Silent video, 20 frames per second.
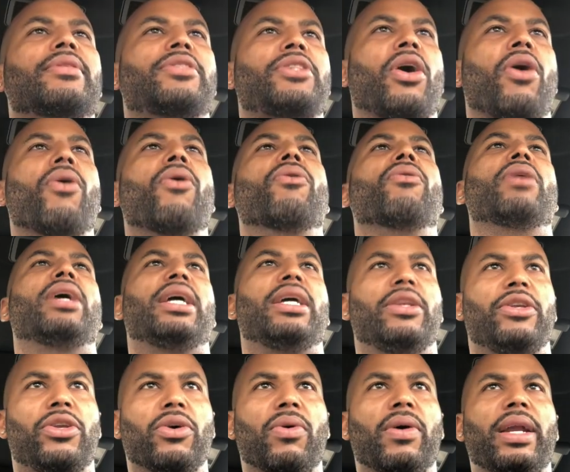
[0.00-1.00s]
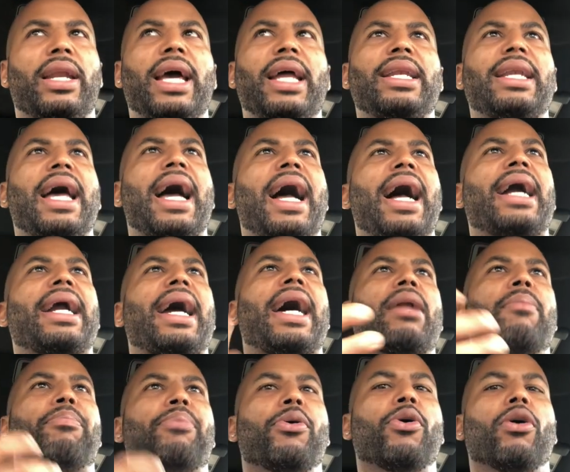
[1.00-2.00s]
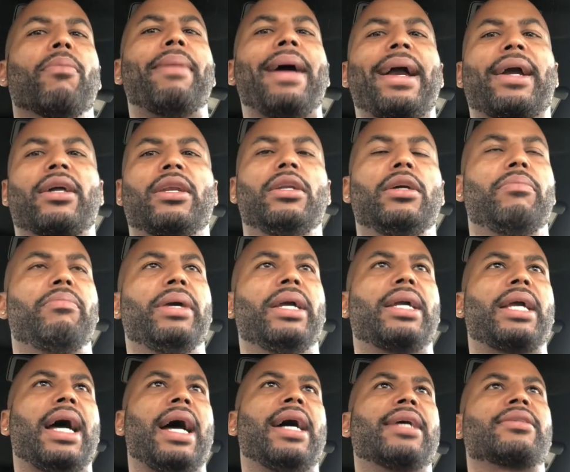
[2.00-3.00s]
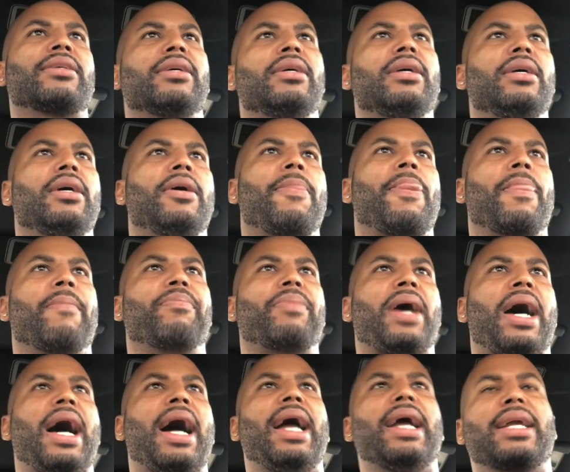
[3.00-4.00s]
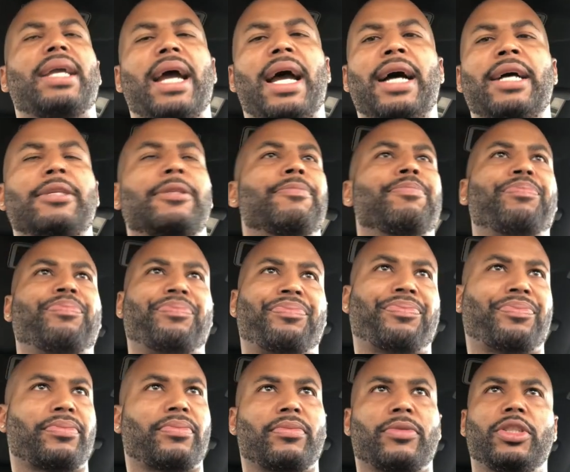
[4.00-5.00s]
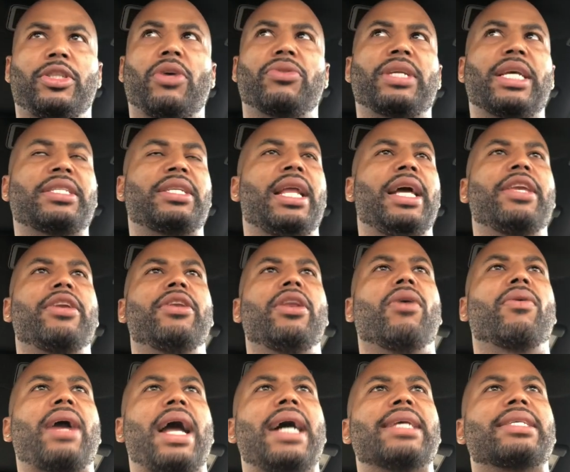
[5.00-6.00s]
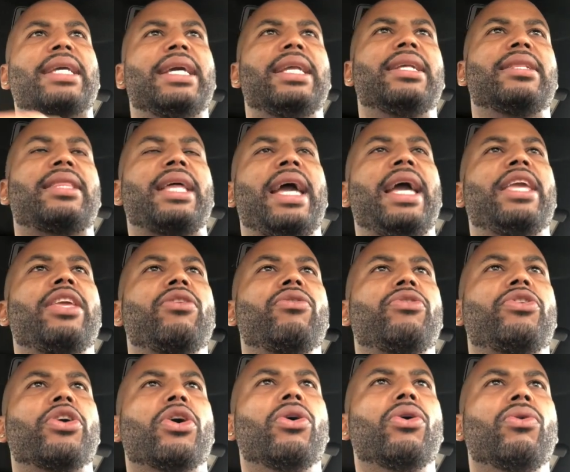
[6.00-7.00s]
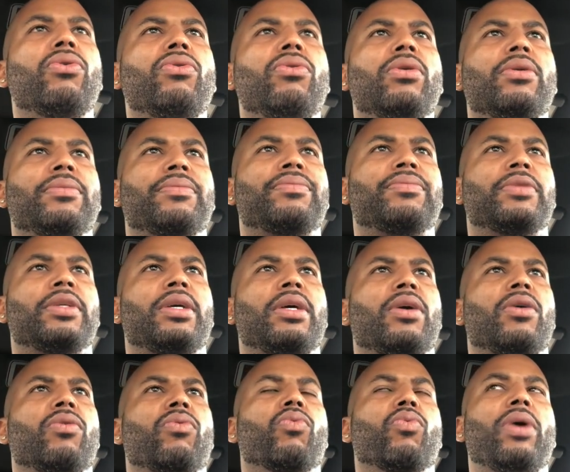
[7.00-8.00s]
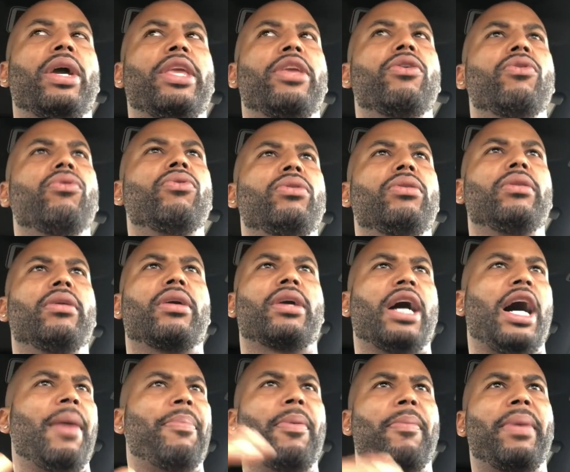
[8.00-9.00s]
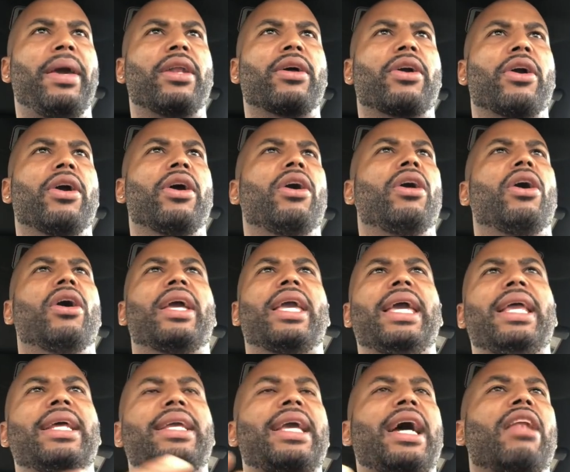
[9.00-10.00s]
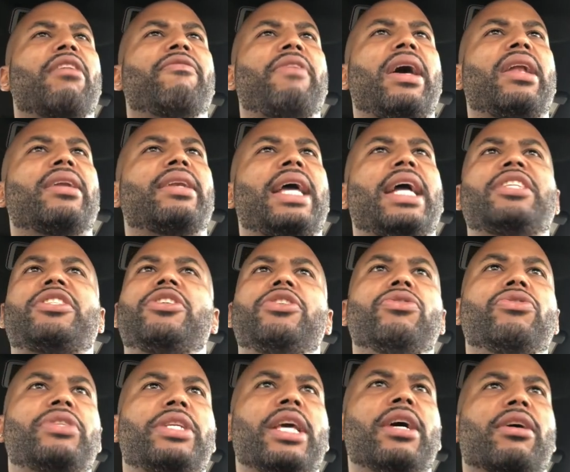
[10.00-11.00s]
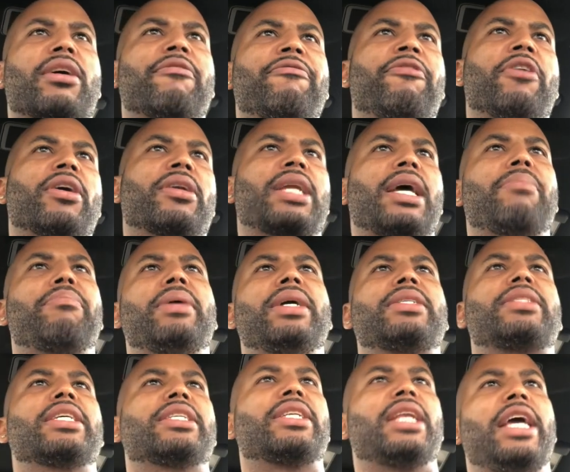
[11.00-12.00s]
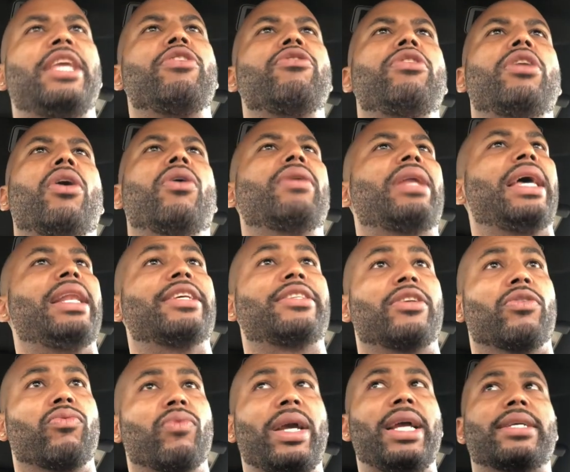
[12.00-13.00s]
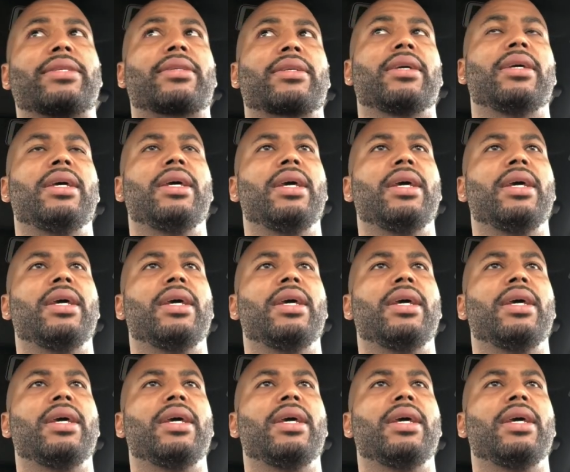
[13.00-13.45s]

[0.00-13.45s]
So doing that, now I gotta pull back a little bit, guys. All right, guys. So just letting you know, guys, anything you do when you compliment a girl or any kind of validation, you still can fuck that bitch, just letting you know that it's a risk.